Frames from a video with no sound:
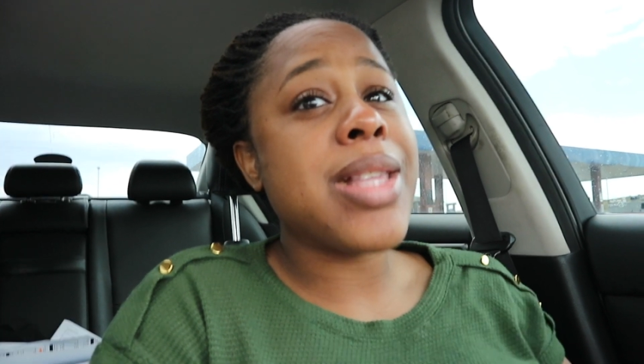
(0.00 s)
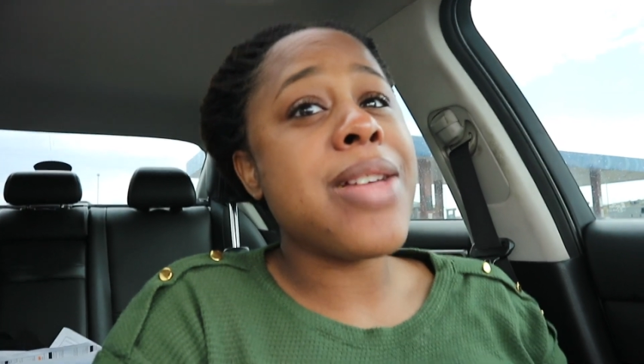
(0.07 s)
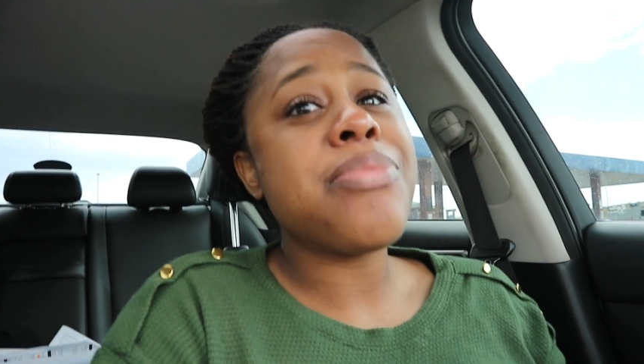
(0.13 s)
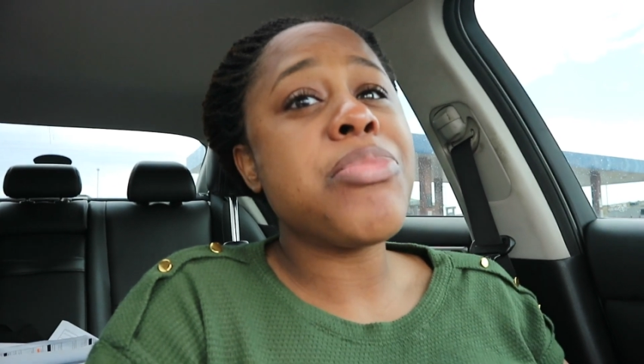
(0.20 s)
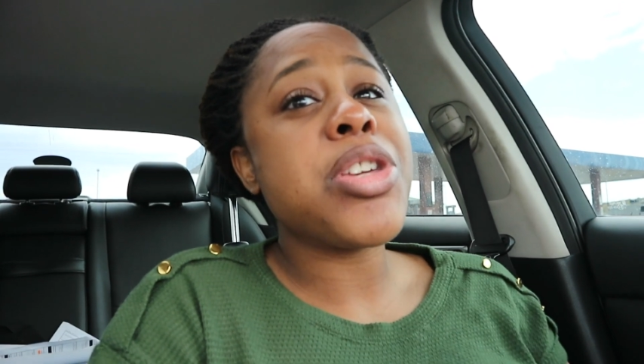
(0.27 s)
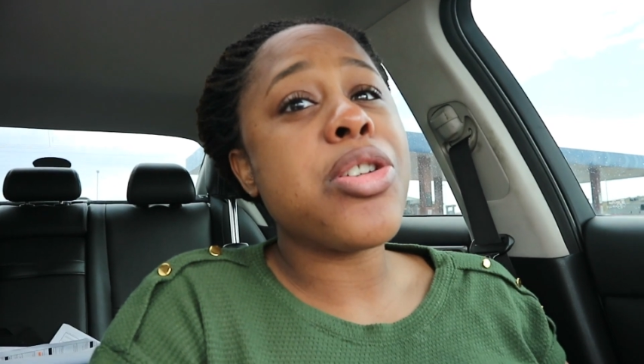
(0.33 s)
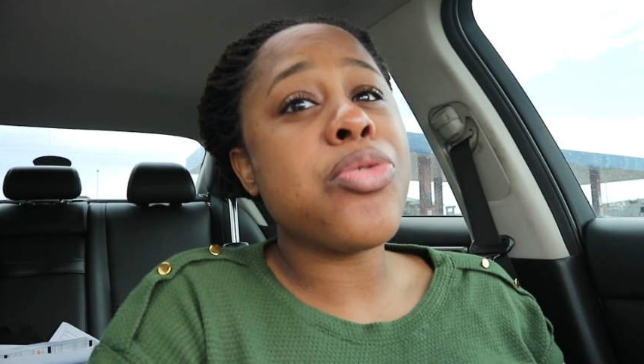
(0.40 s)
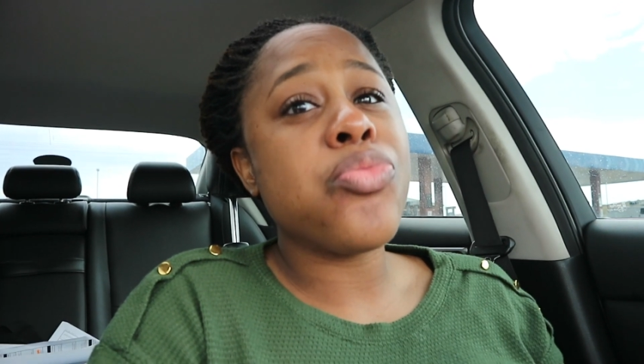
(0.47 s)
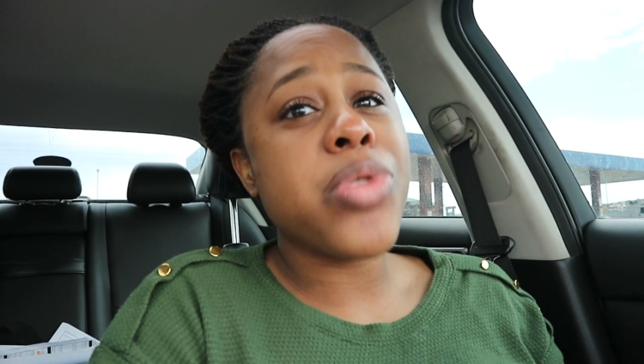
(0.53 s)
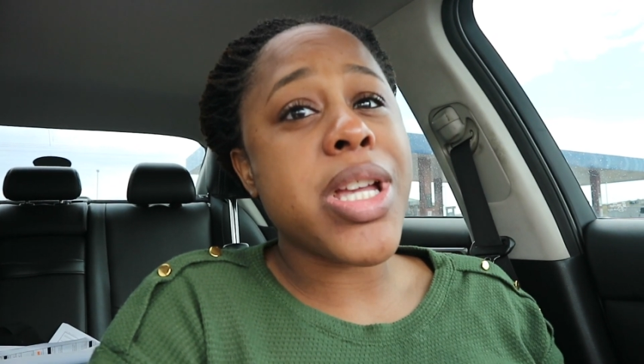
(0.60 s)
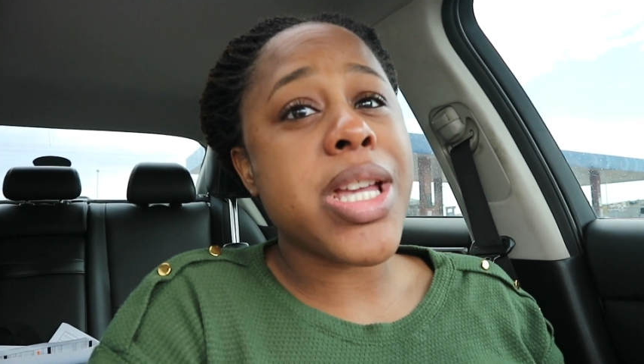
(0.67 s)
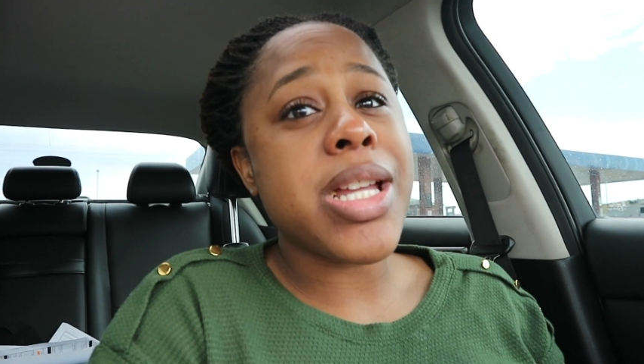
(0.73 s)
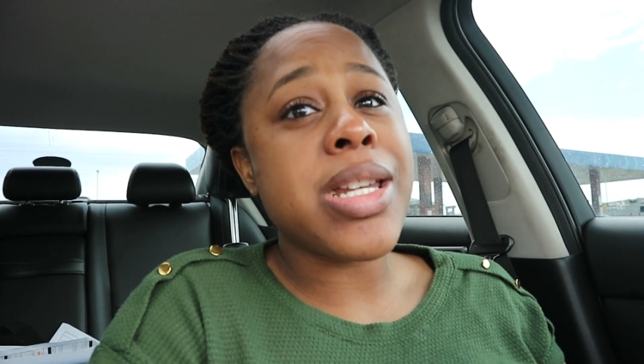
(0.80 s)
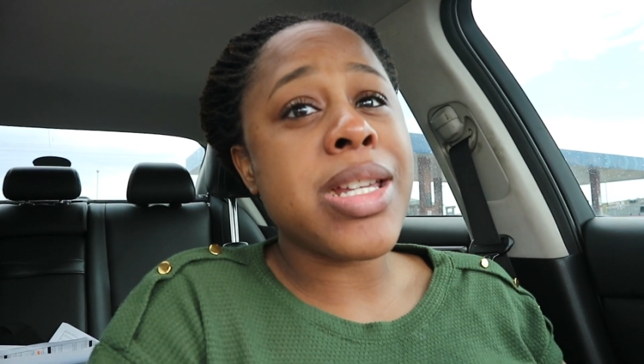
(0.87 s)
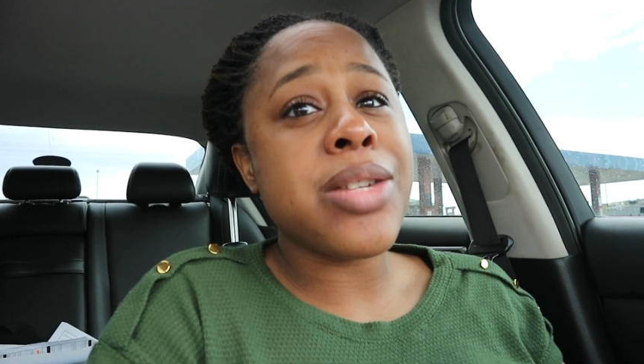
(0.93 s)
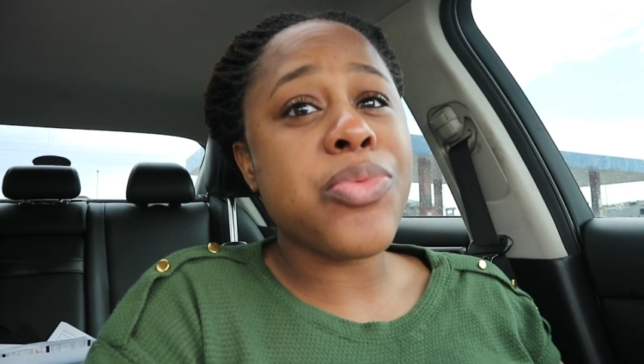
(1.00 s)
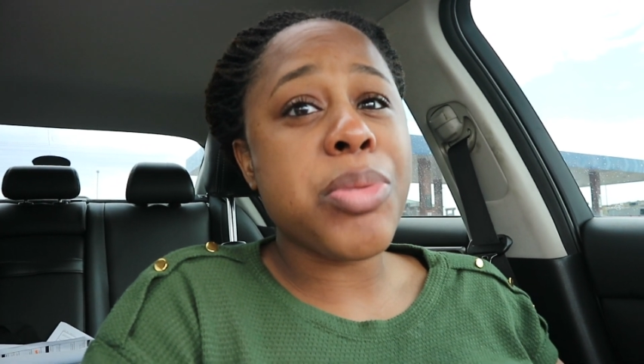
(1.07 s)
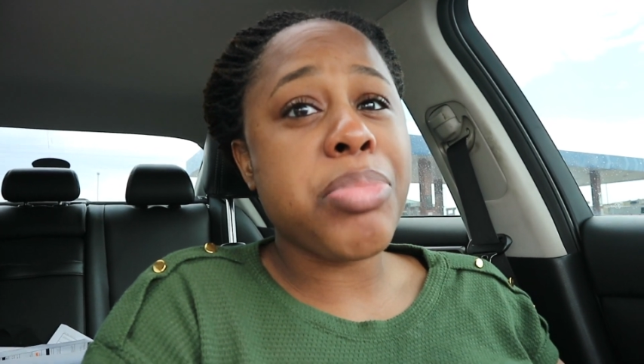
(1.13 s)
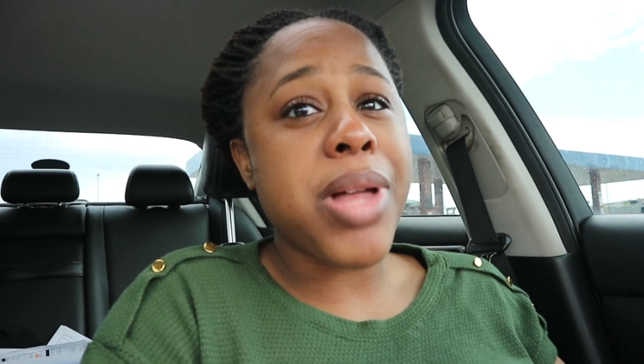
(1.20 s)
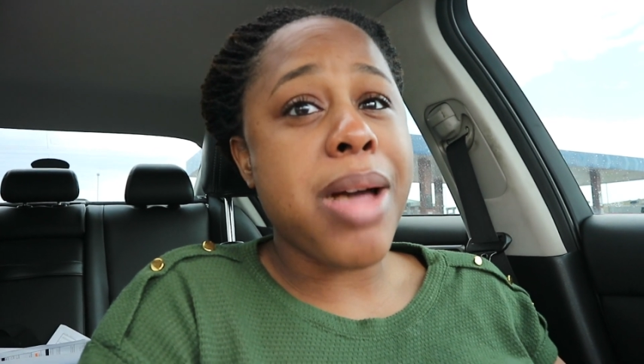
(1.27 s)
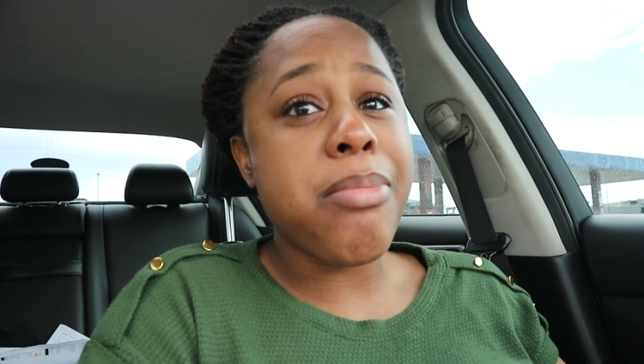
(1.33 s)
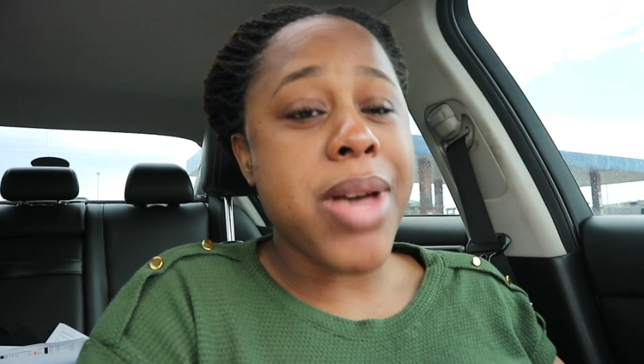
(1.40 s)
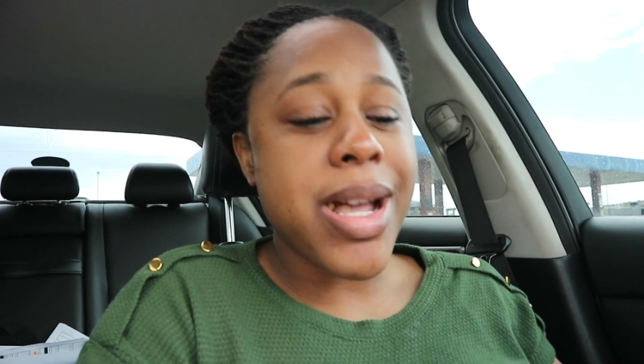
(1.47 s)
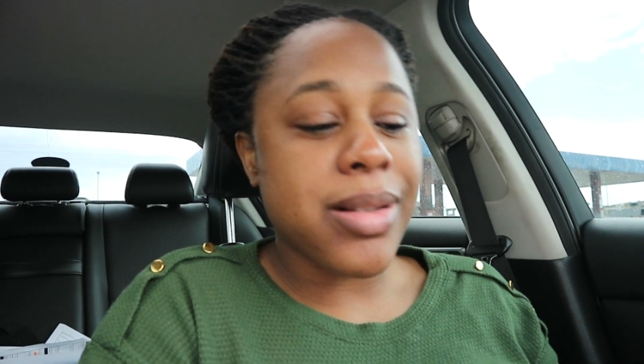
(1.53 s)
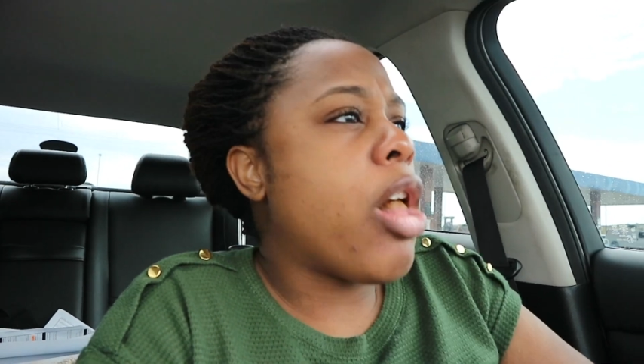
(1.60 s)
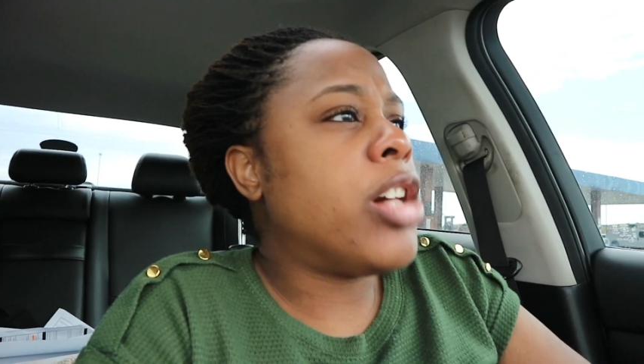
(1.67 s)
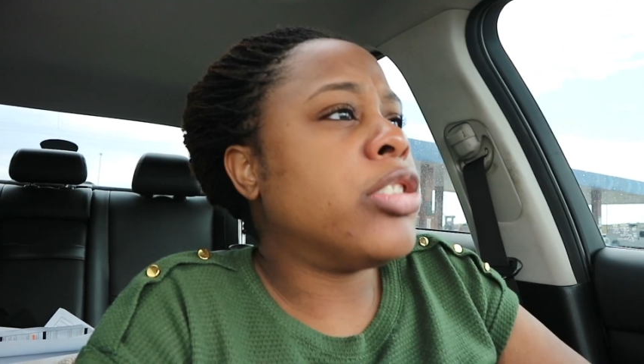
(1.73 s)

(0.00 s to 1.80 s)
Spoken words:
left me on red, didn't reply back.